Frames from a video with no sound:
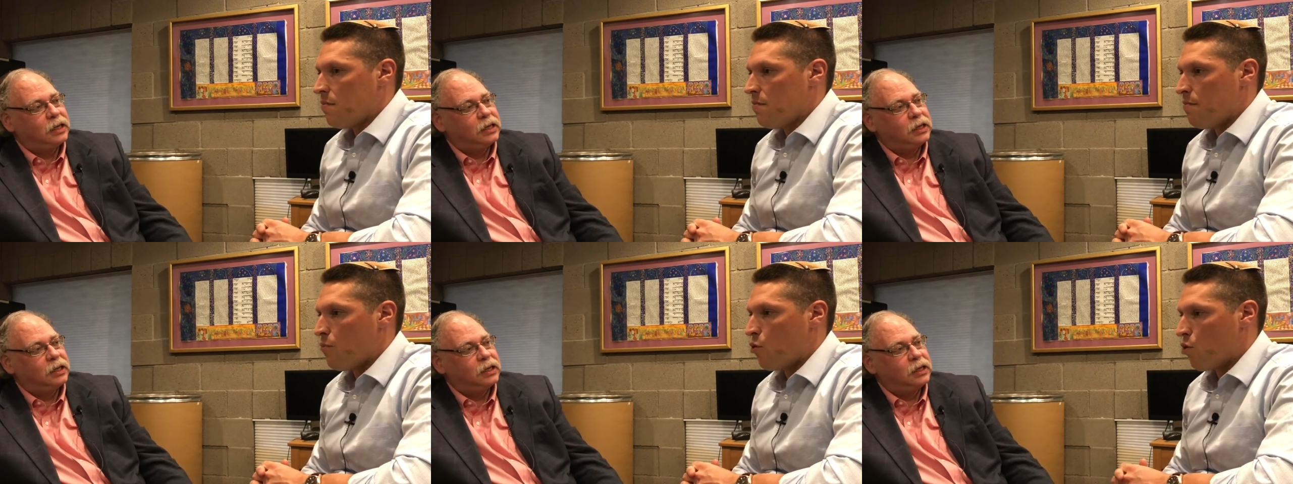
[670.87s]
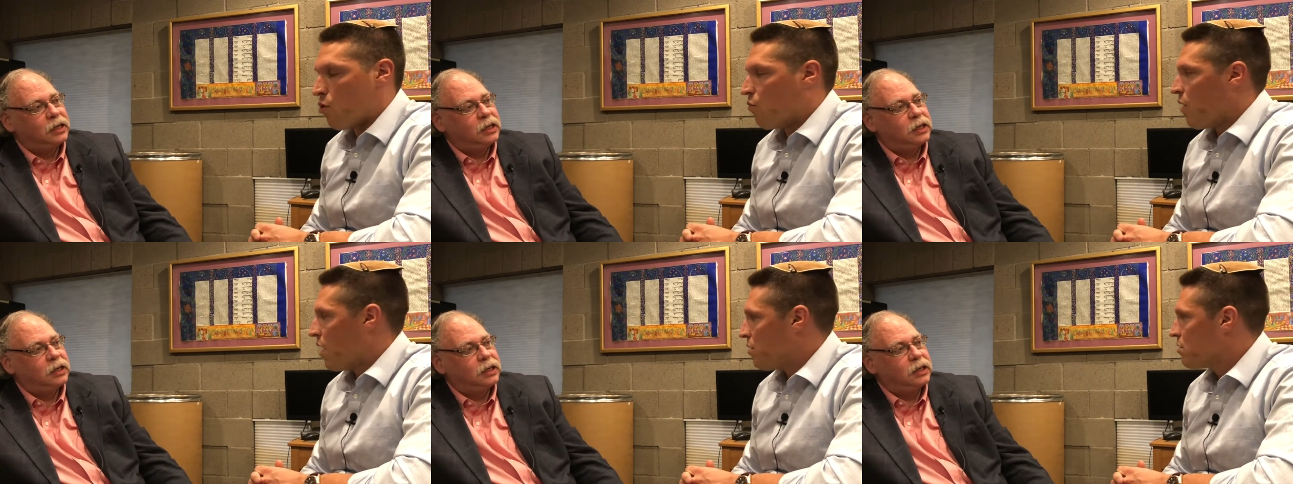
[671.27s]

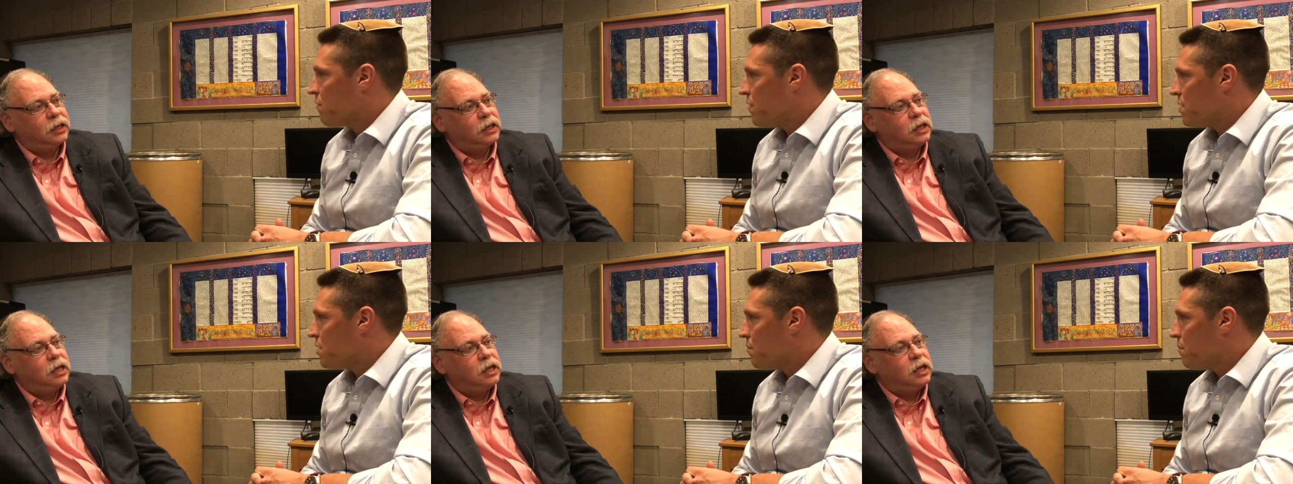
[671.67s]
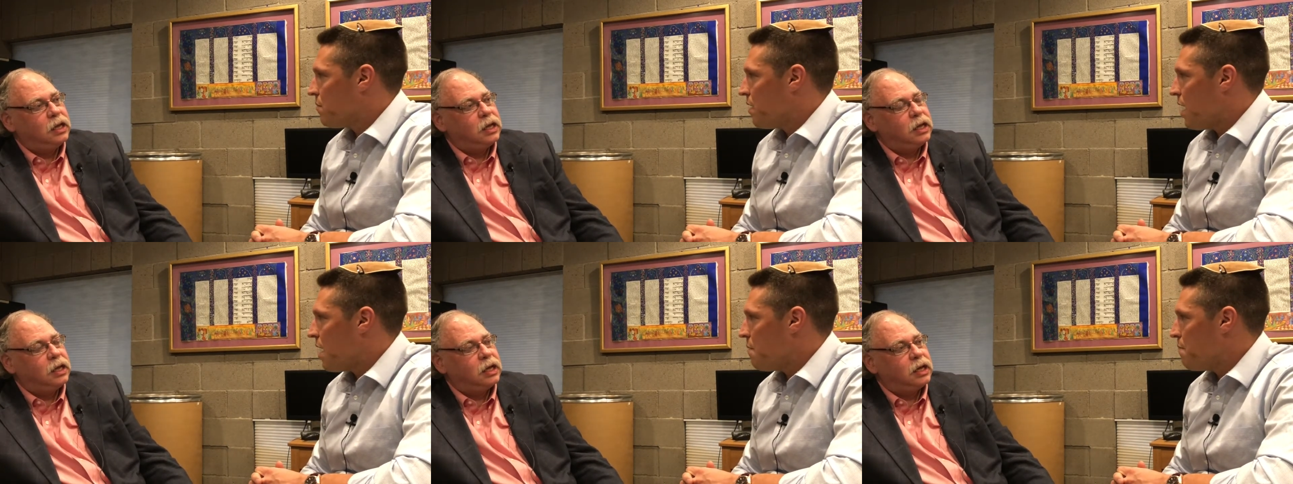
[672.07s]
Speaker 1: moral
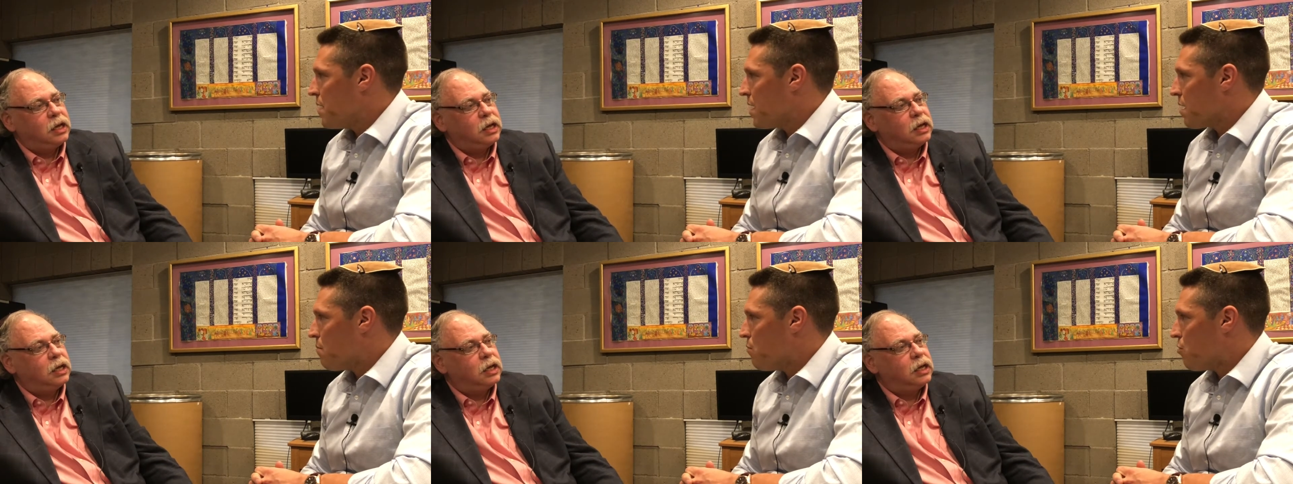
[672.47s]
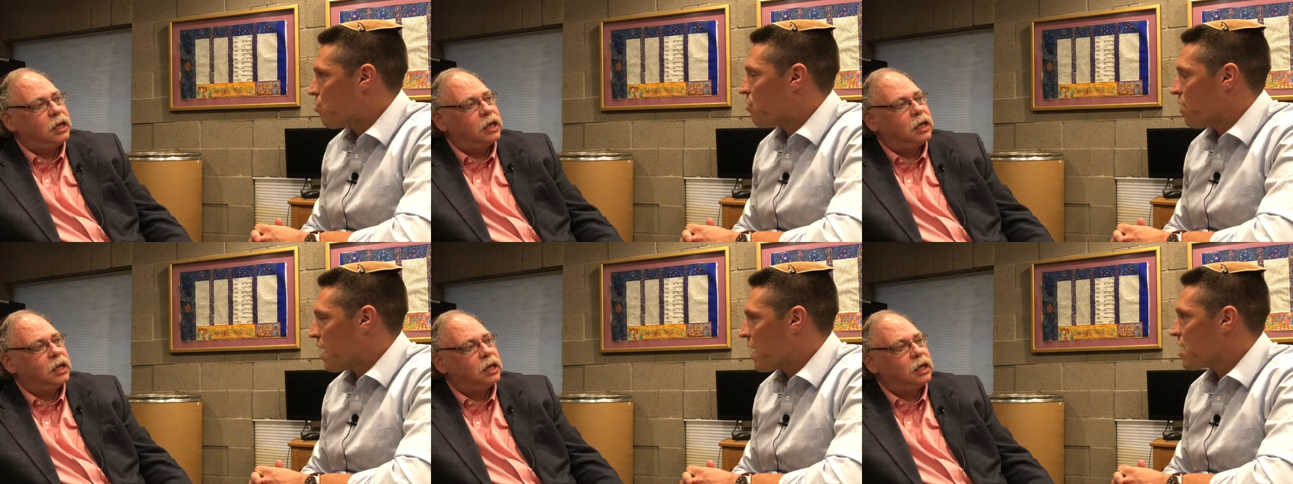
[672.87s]
relativism and being a
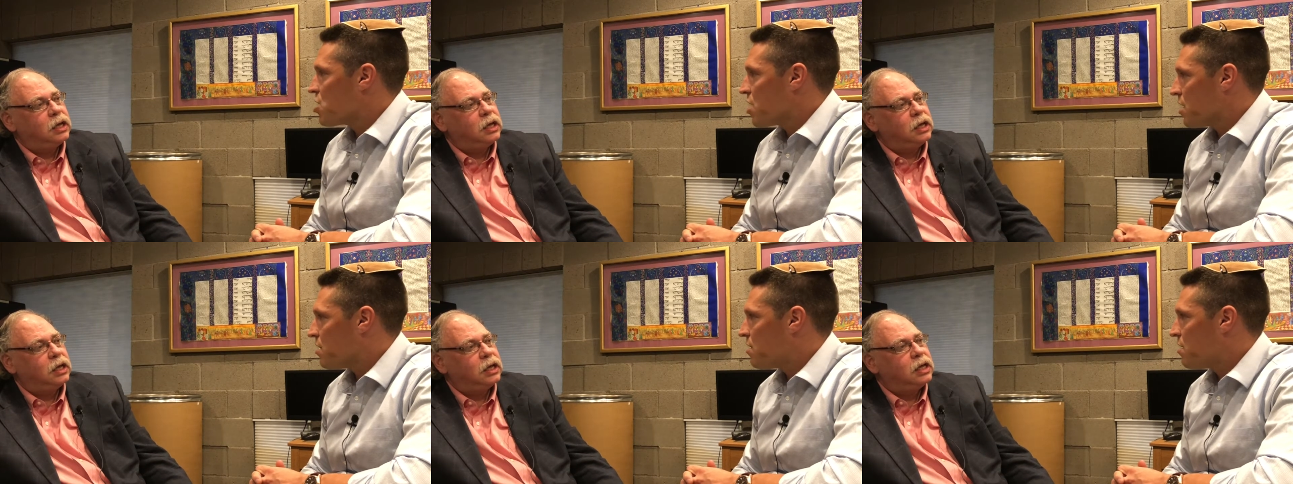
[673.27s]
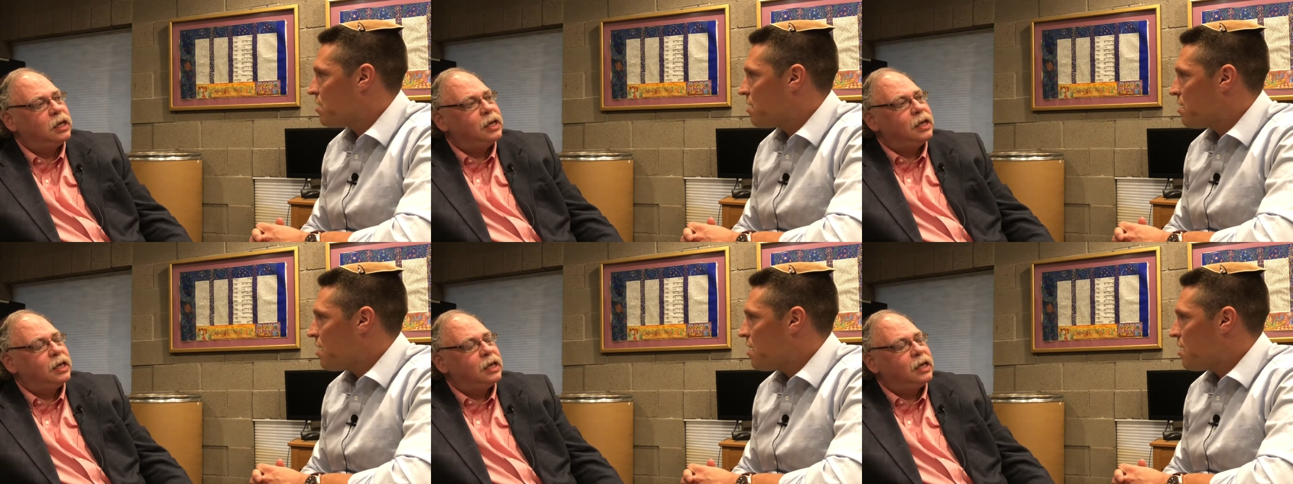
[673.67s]
moral agent.